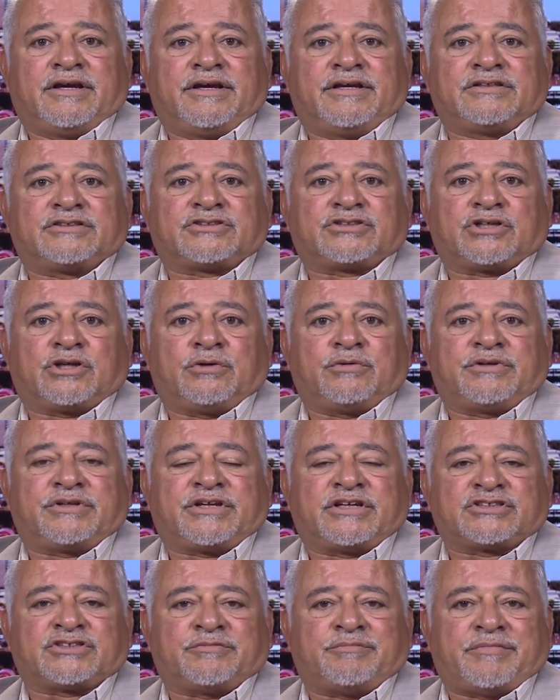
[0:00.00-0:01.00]
And so it
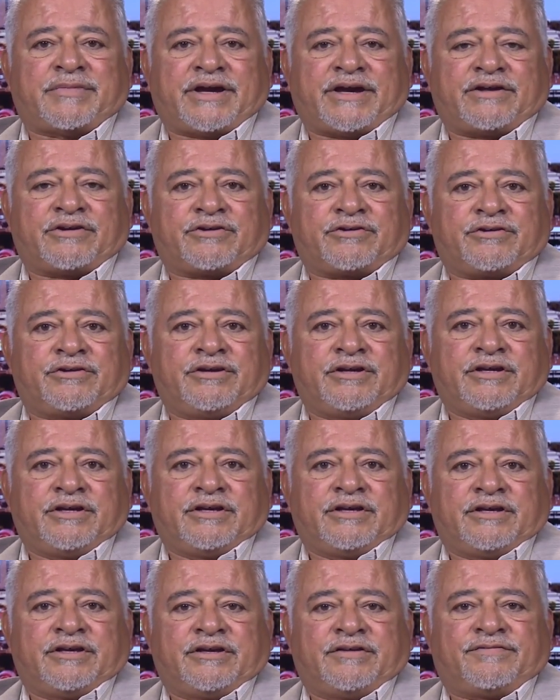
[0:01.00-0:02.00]
doesn't matter
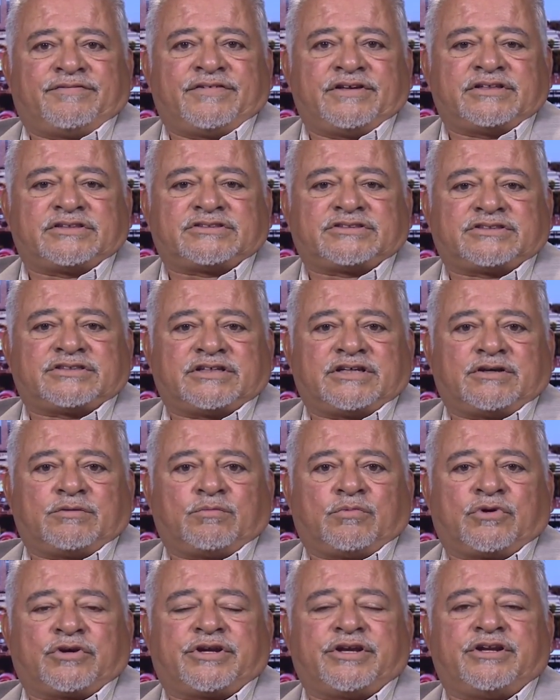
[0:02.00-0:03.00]
if it's
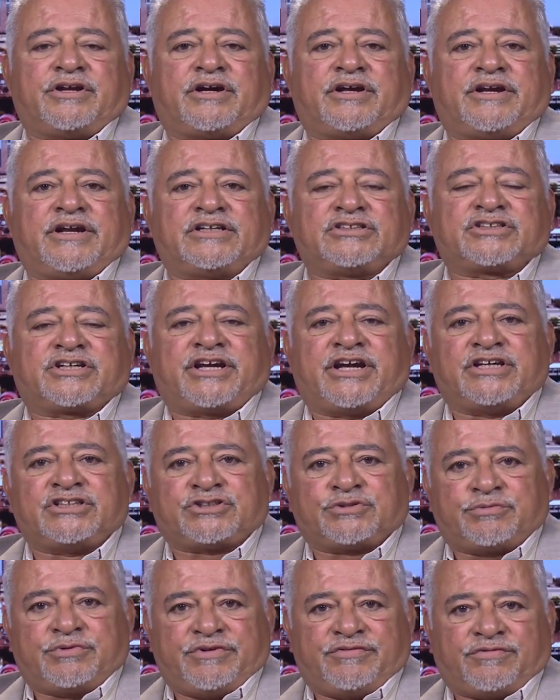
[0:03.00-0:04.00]
working on
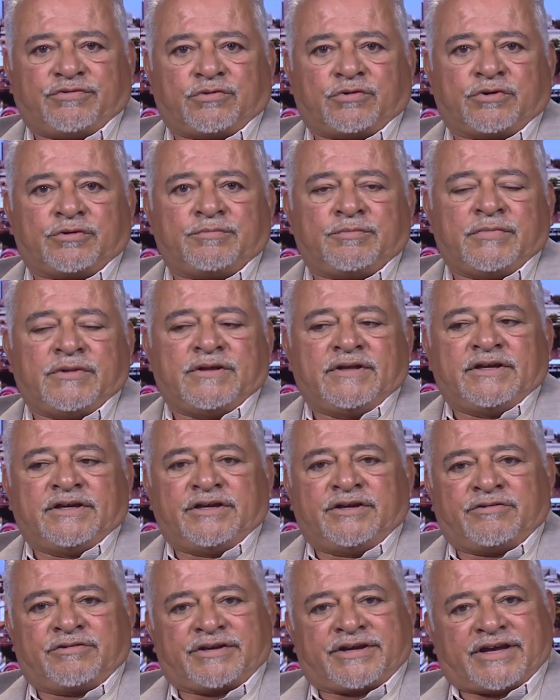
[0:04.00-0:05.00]
education reform
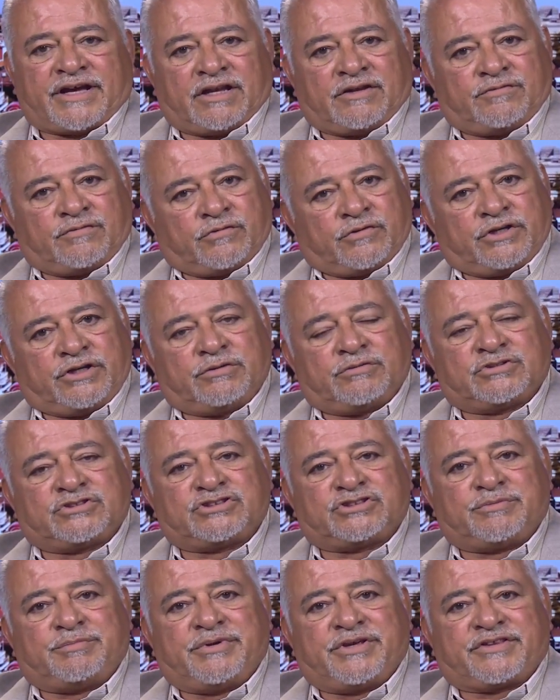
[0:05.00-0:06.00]
here in California,
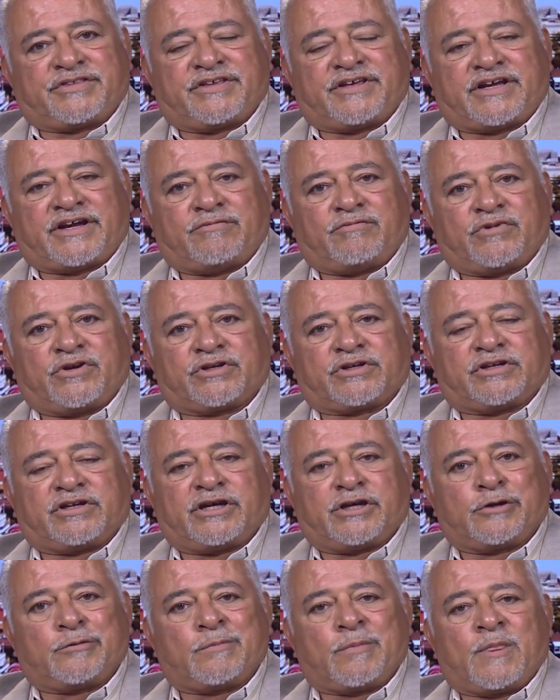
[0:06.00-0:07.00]
which is a big thing I've worked
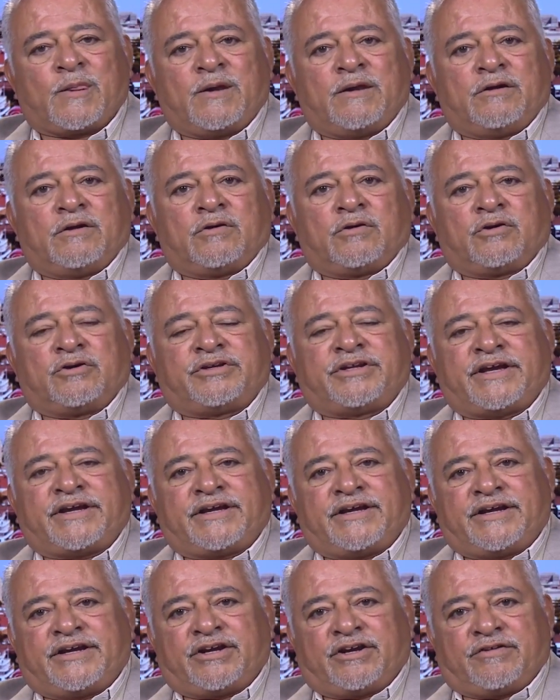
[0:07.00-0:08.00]
on, or
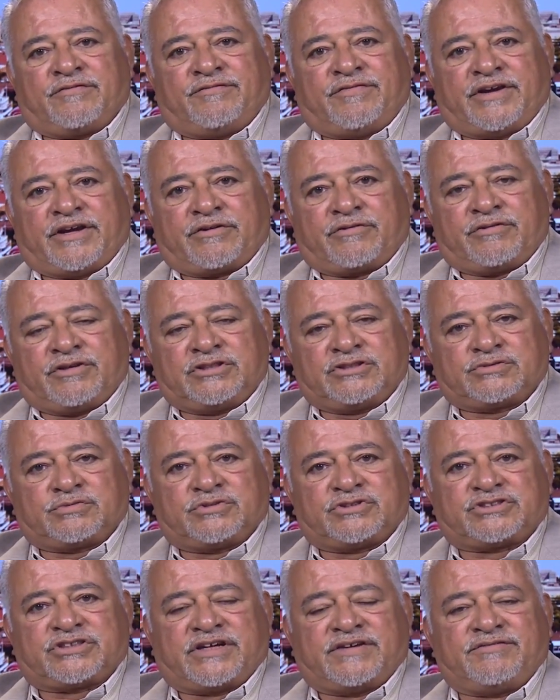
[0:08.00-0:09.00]
taking care of veterans,
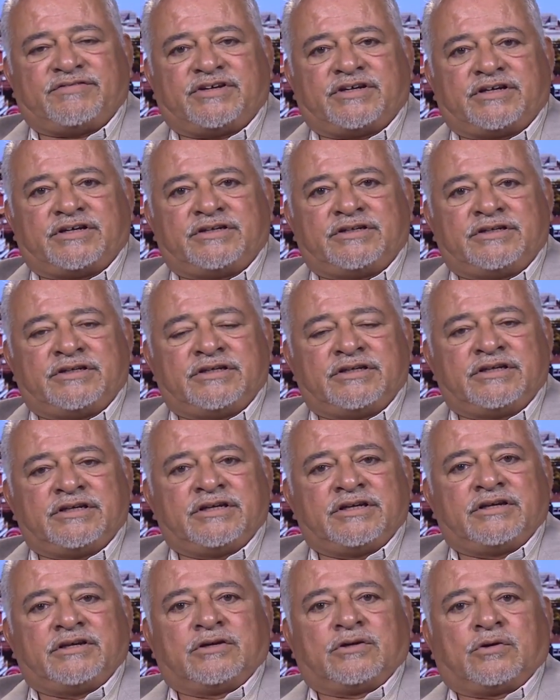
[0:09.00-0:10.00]
which I've done,
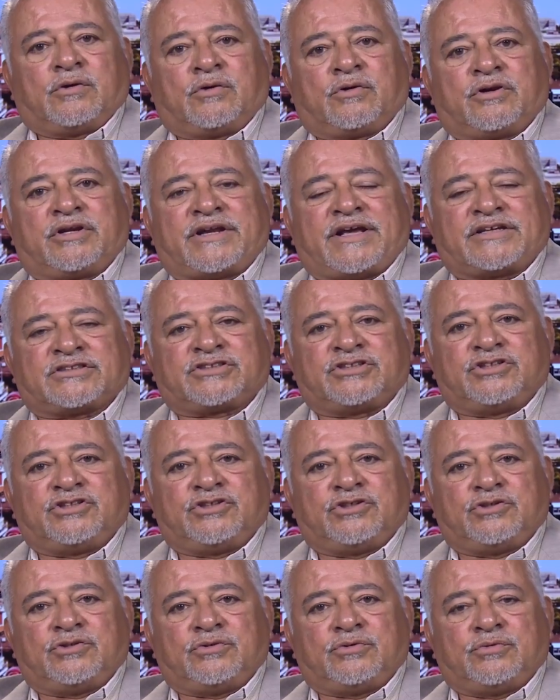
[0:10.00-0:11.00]
or it has to
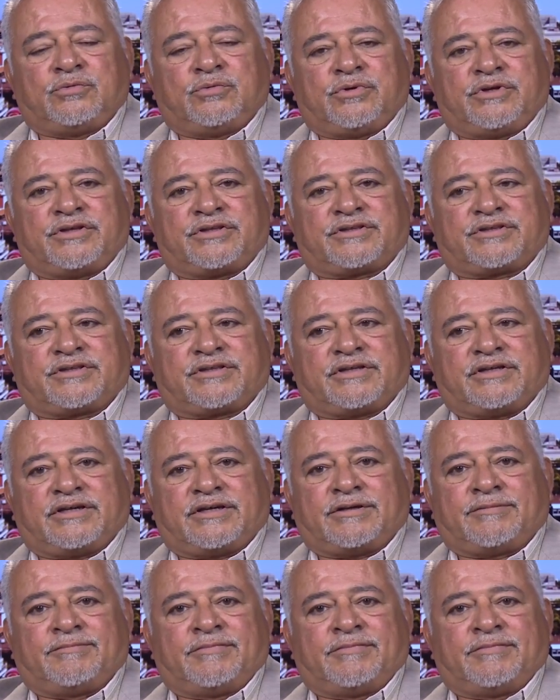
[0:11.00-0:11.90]
do with